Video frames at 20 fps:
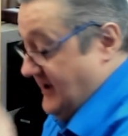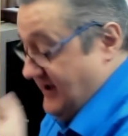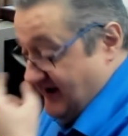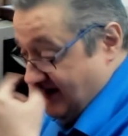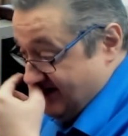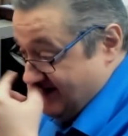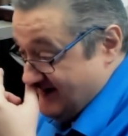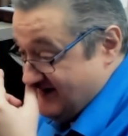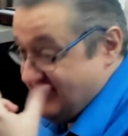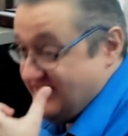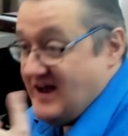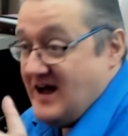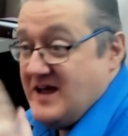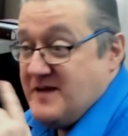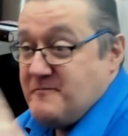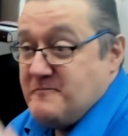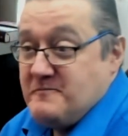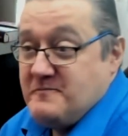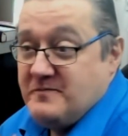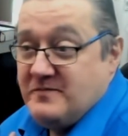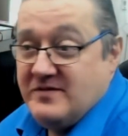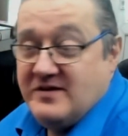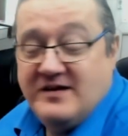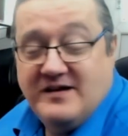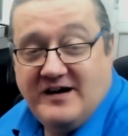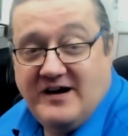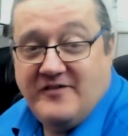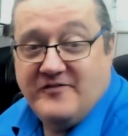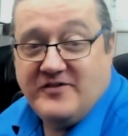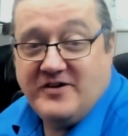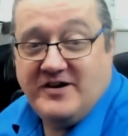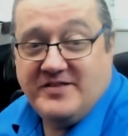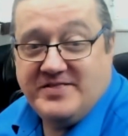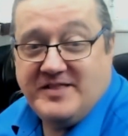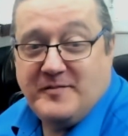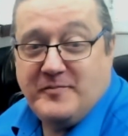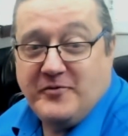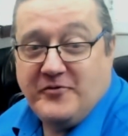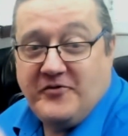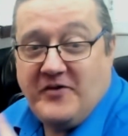It's a shame I haven't got a
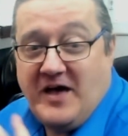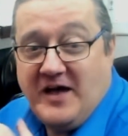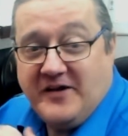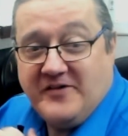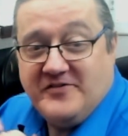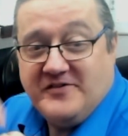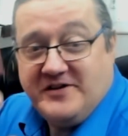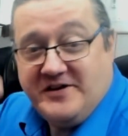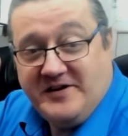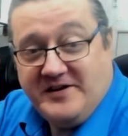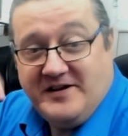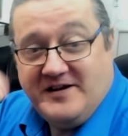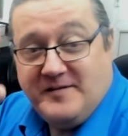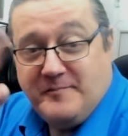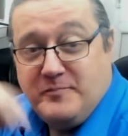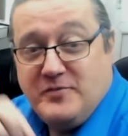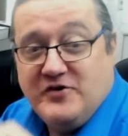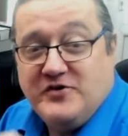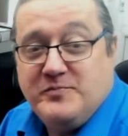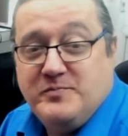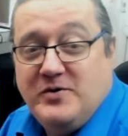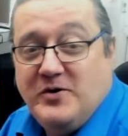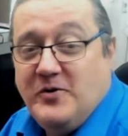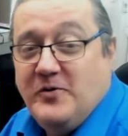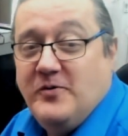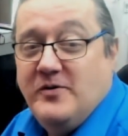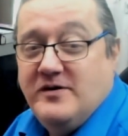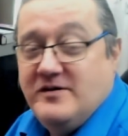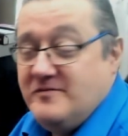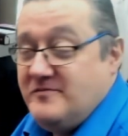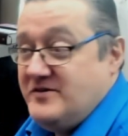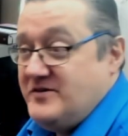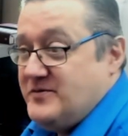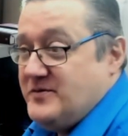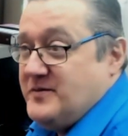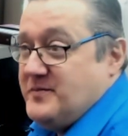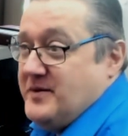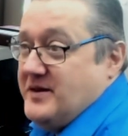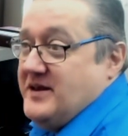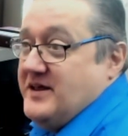double set because I could have done a push-pull, which would
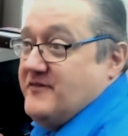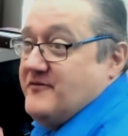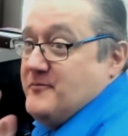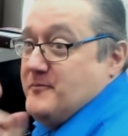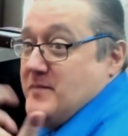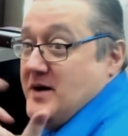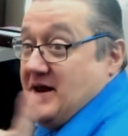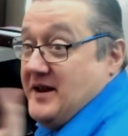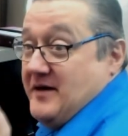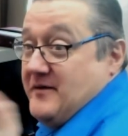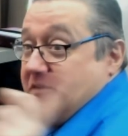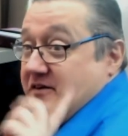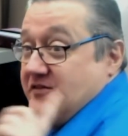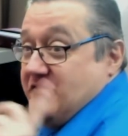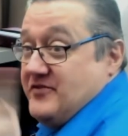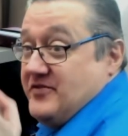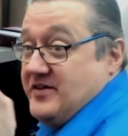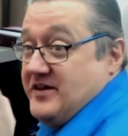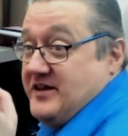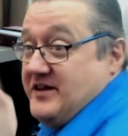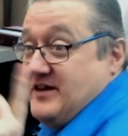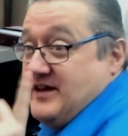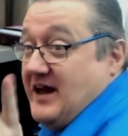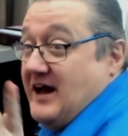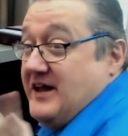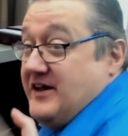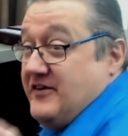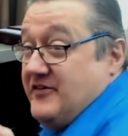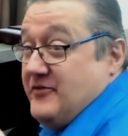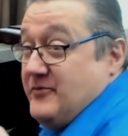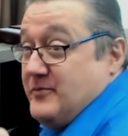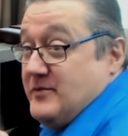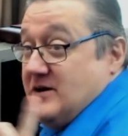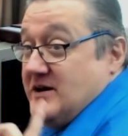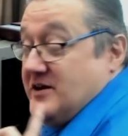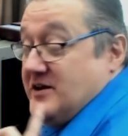have been even better because the case will